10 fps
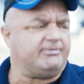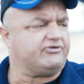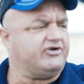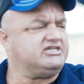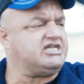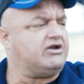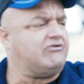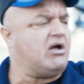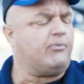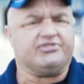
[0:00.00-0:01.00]
a little bit of grease in
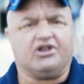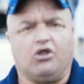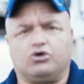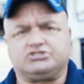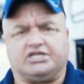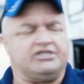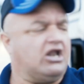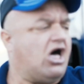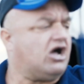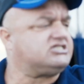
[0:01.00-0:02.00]
around where the locks and
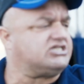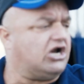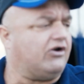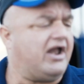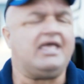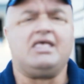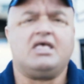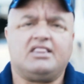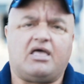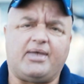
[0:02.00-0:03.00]
the locks are, eh?
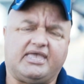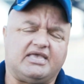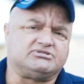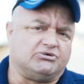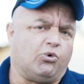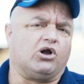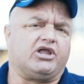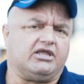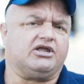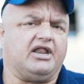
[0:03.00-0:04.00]
That way it keeps them
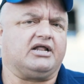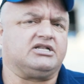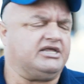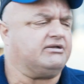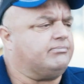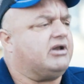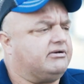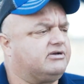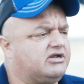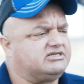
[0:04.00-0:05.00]
working connectly and,
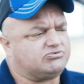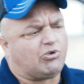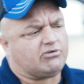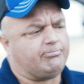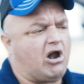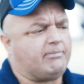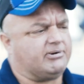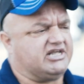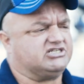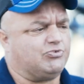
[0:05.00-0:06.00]
and keeps them working
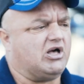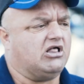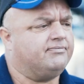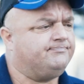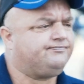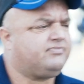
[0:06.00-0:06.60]
properly as well.